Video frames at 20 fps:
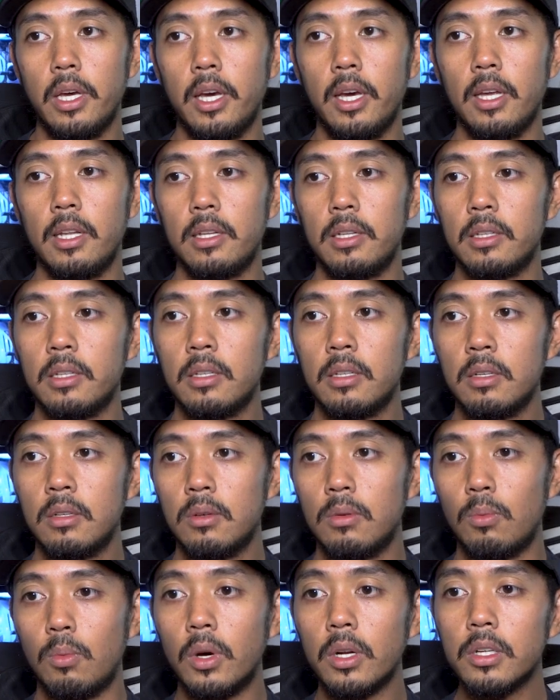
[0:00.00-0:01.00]
and
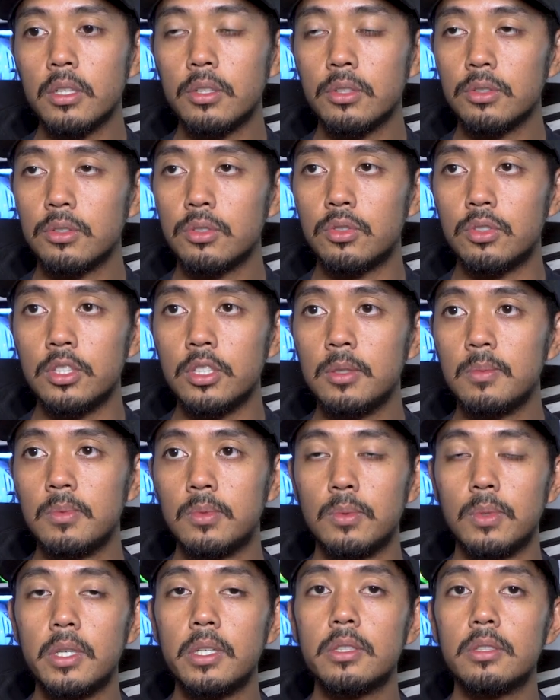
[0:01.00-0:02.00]
one of those dreams
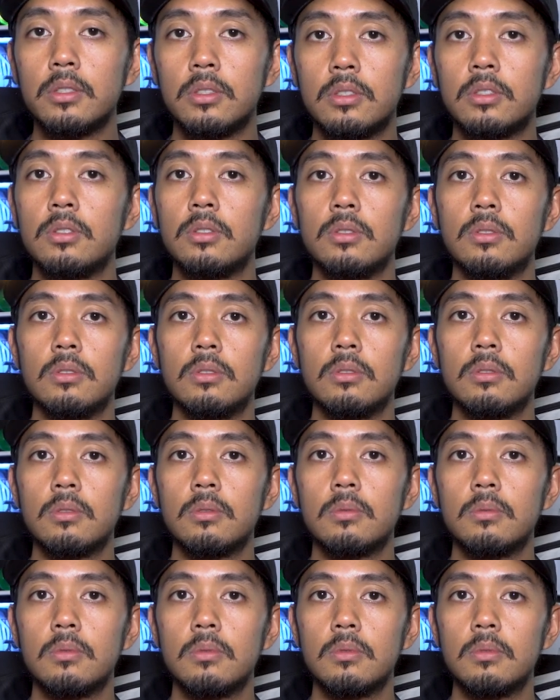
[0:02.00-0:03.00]
was to
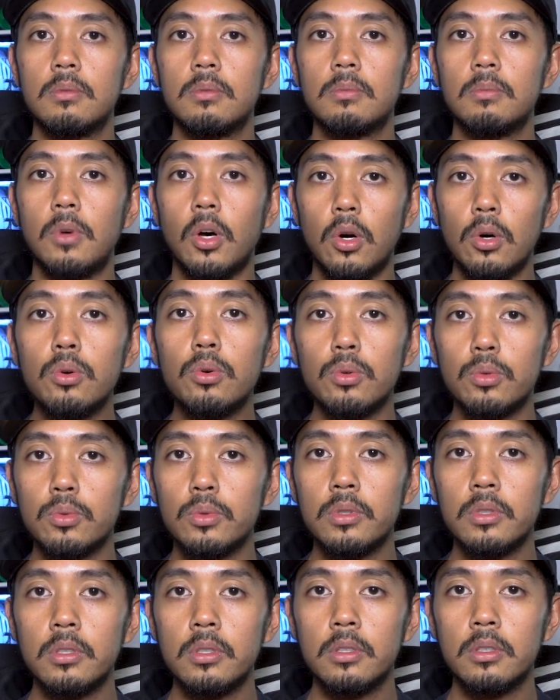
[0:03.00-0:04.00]

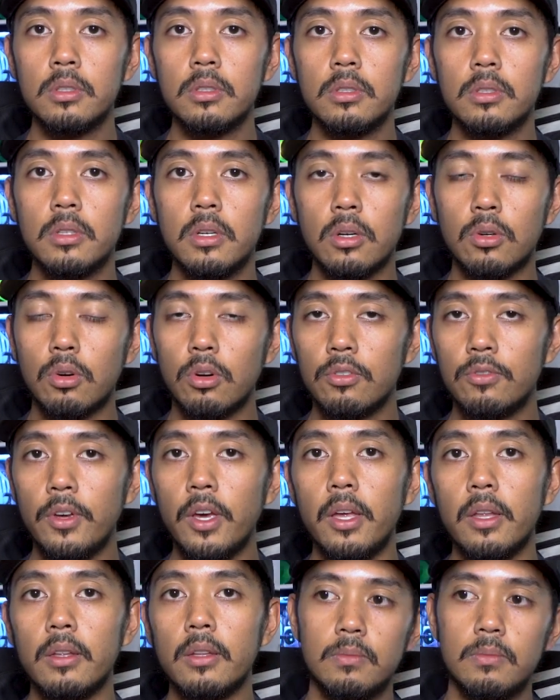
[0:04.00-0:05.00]
own a
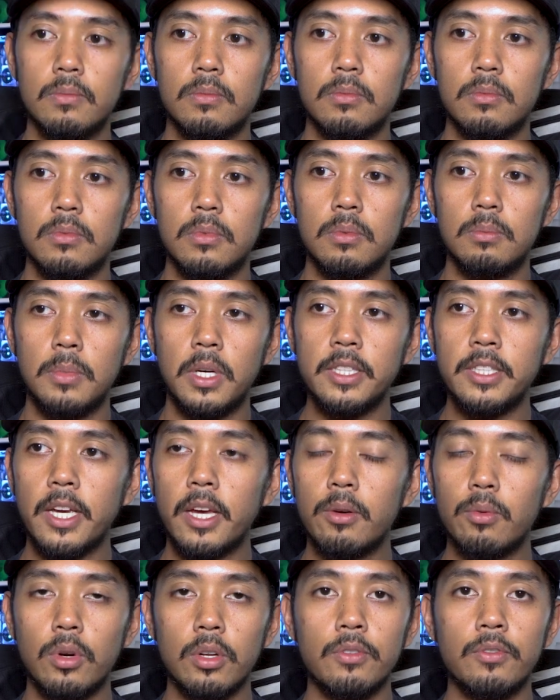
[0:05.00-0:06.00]
Corvette. My
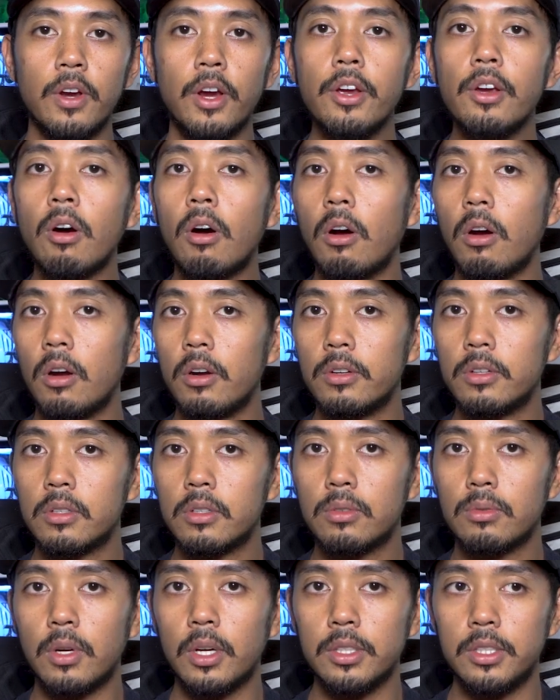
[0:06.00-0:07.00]
dad worked very hard
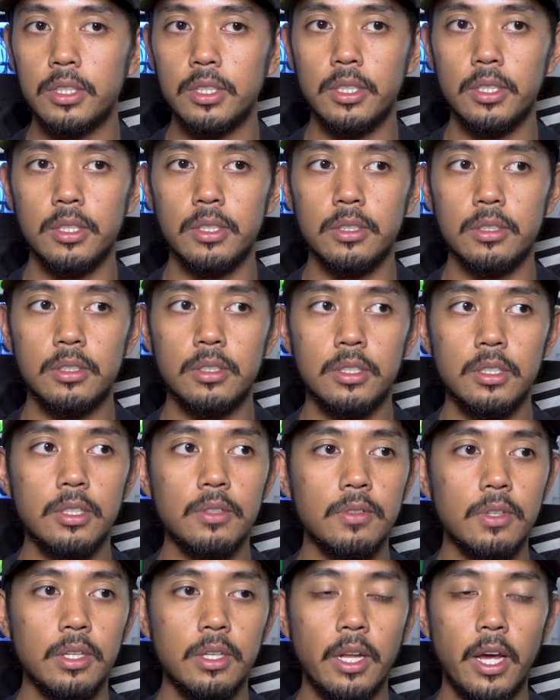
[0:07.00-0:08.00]
throughout the years,
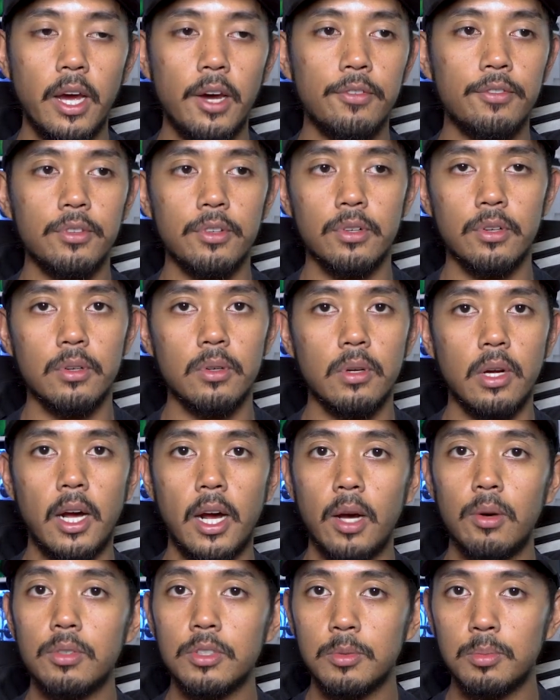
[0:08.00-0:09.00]
even after
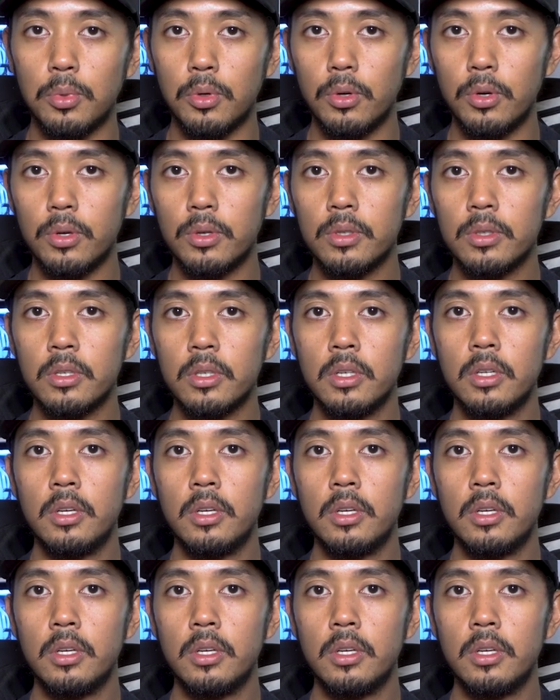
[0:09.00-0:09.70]
I was born.